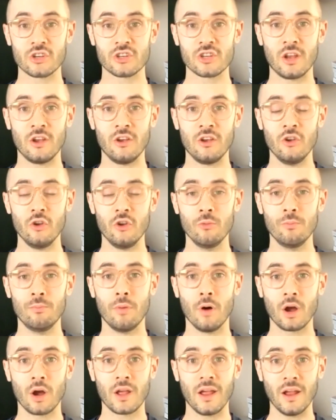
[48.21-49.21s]
in new
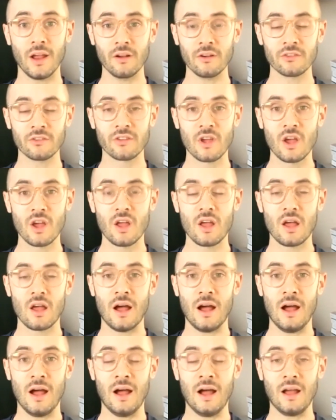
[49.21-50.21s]
bookings
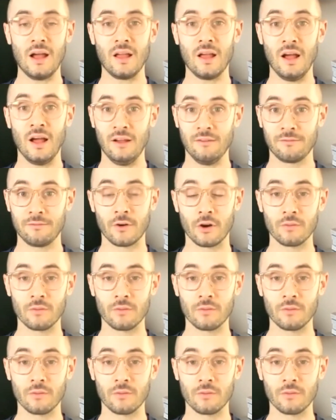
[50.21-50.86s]
uh, uh, for